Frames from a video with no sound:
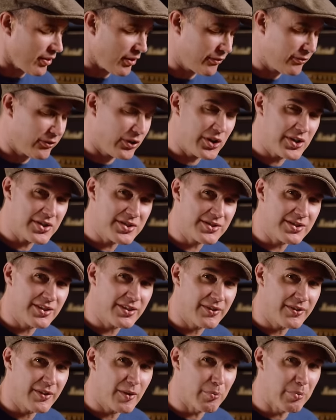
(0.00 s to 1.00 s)
the first
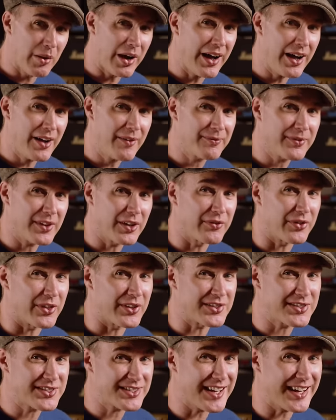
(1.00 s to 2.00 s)
bar of
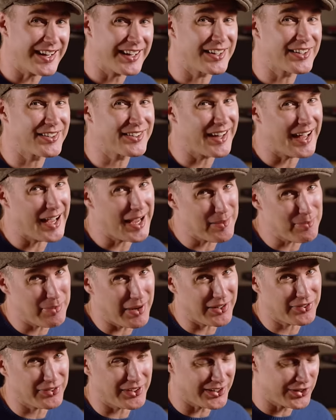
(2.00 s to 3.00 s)
the second 8
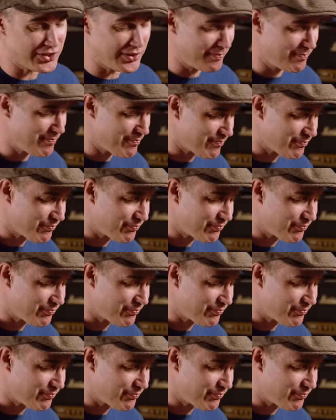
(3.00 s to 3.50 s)
bar section.